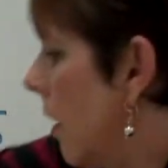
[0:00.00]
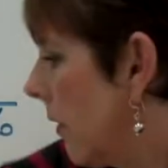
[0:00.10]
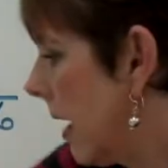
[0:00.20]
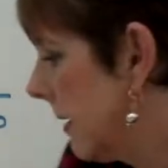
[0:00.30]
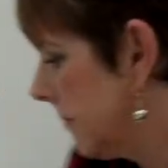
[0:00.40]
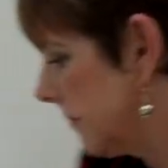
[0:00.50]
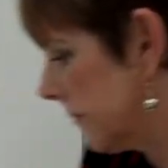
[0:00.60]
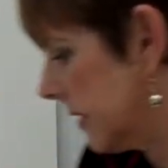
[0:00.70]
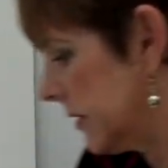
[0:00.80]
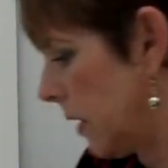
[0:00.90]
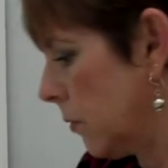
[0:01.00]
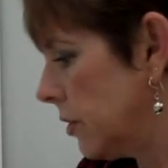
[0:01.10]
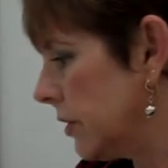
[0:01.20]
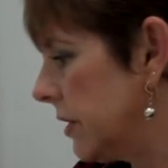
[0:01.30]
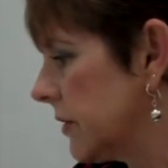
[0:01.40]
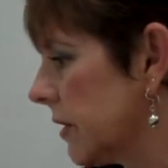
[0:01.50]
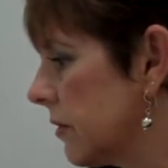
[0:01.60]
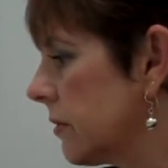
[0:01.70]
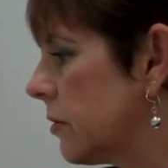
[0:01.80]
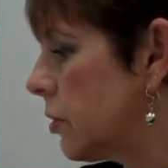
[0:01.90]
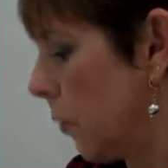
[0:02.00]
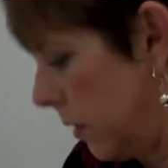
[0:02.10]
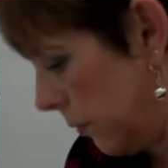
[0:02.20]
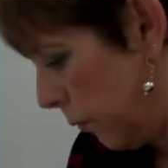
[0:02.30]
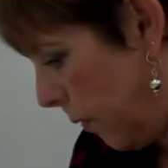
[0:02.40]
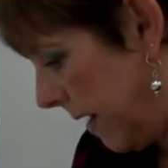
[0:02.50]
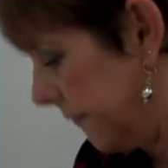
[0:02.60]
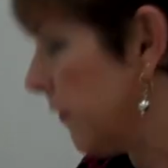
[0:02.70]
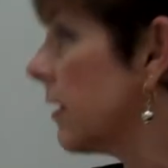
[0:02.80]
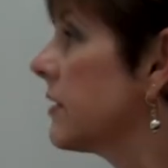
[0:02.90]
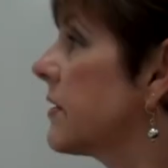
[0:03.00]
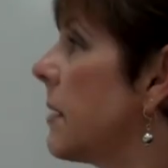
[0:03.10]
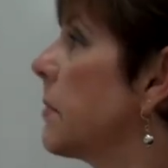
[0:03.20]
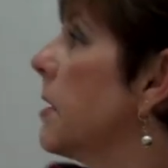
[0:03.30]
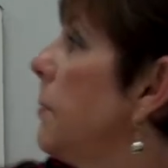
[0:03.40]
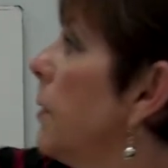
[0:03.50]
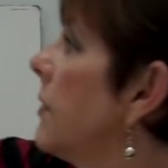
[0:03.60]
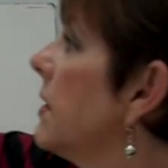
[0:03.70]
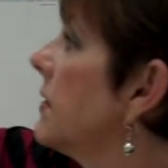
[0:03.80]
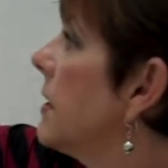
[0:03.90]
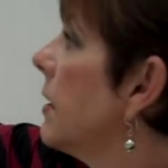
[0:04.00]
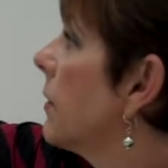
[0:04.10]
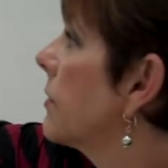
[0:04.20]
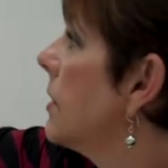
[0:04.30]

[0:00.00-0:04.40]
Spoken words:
Alright, so just as a short reference, I'm going to put this here.